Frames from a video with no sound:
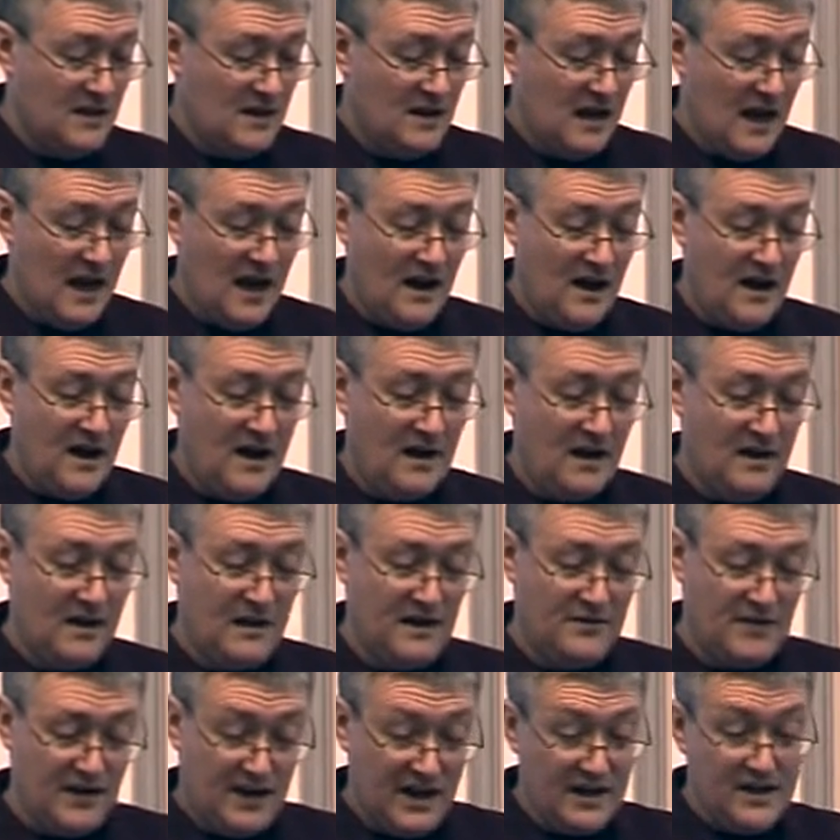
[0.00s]

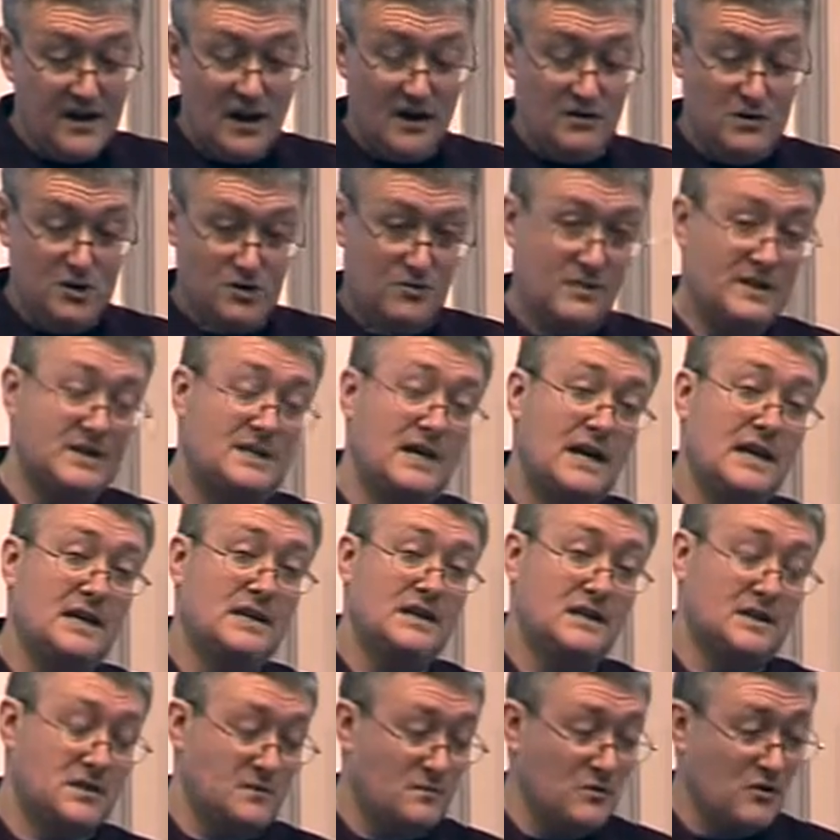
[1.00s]
that it knows are
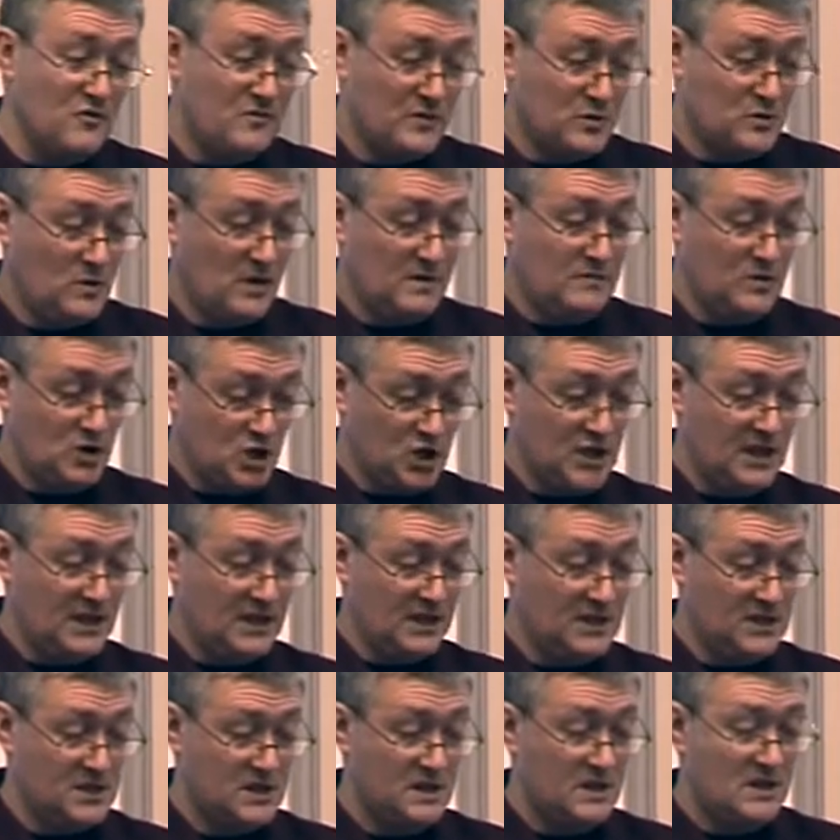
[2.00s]
intended to move between
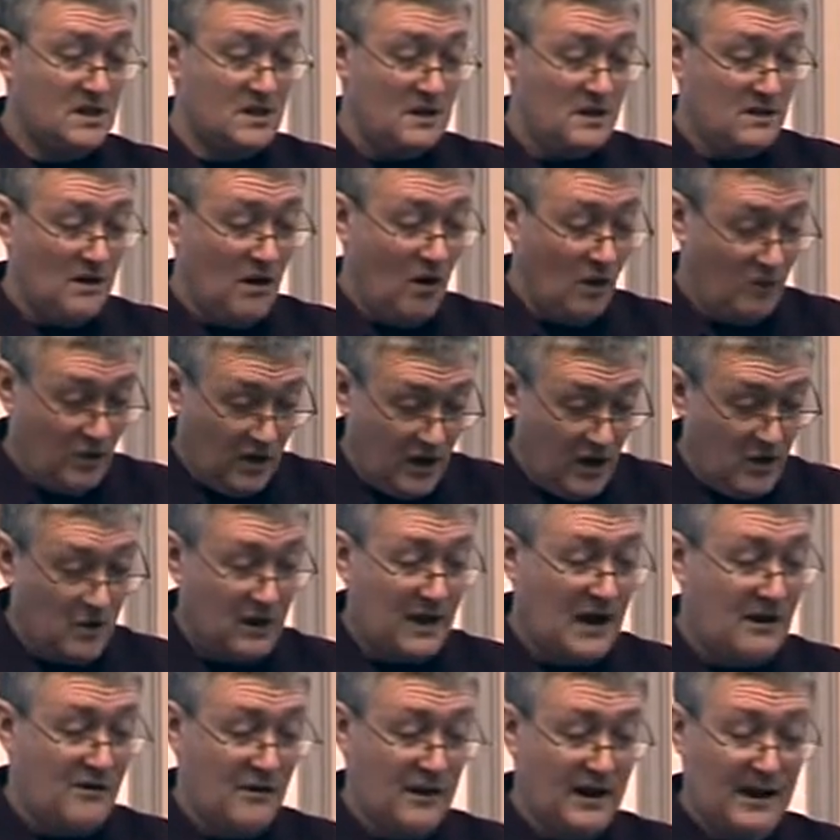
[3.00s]
machines on the
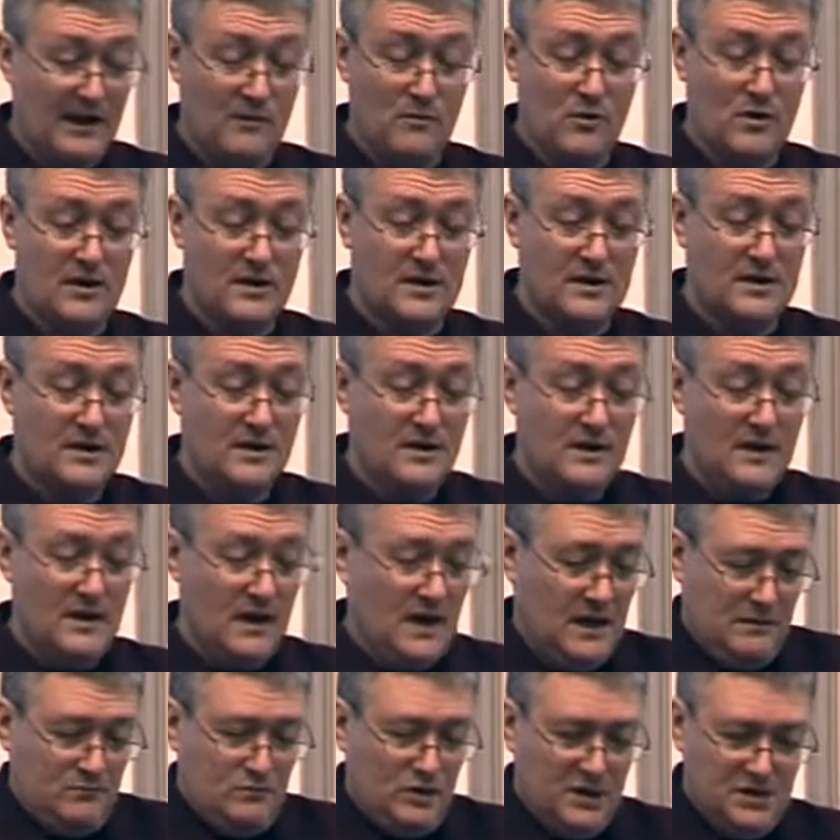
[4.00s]
local area network,
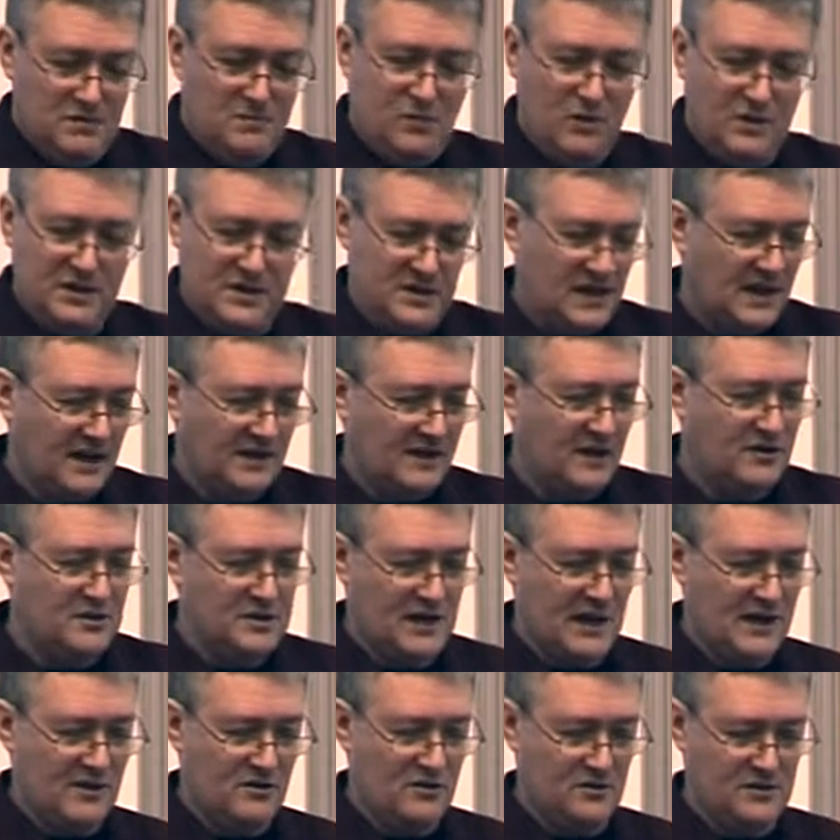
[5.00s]
it doesn't bother sending those
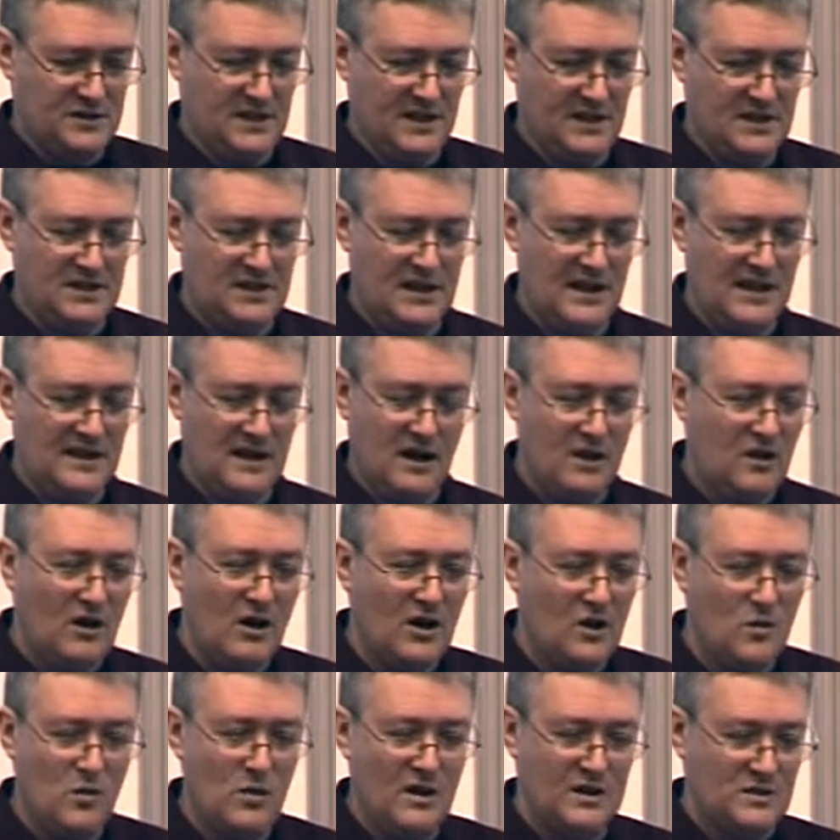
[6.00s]
out across the internet. And
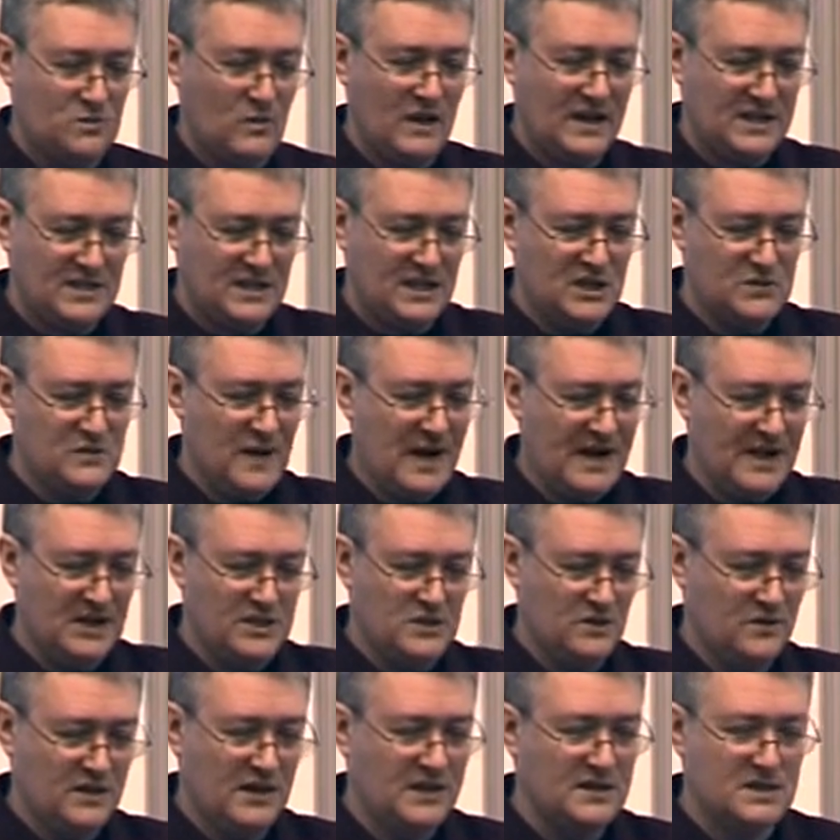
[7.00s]
likewise, when it sees
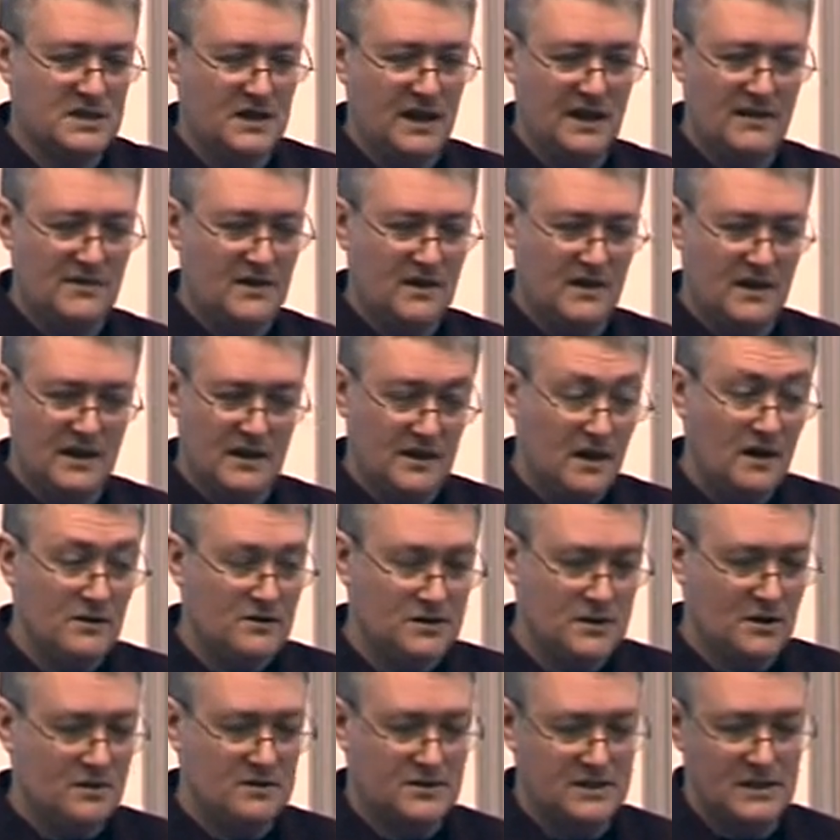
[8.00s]
packets on the internet that it
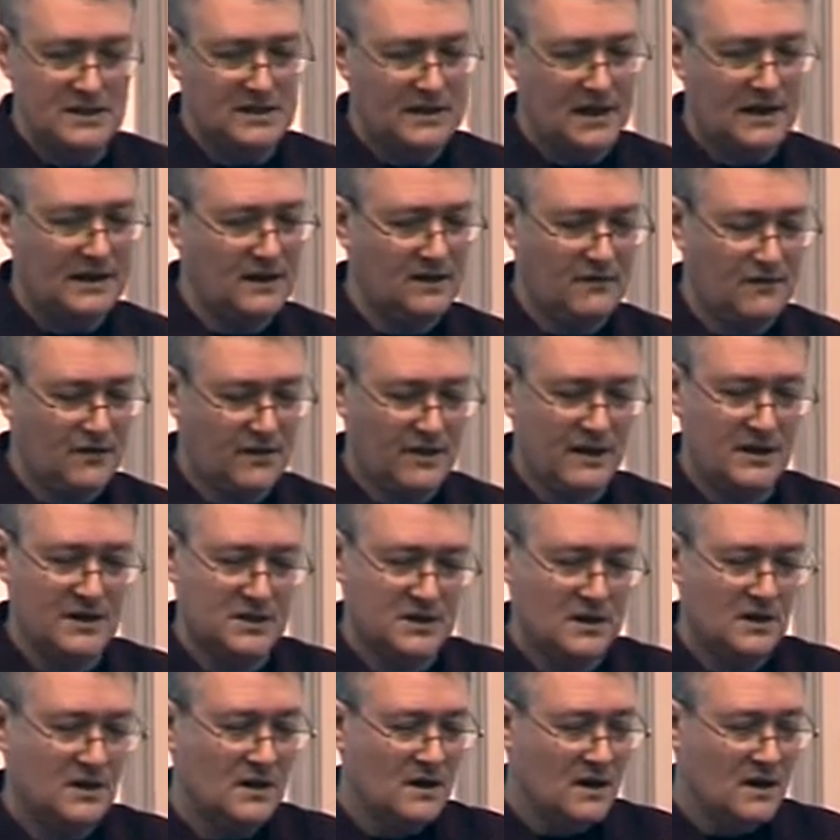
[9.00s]
knows aren't intended for things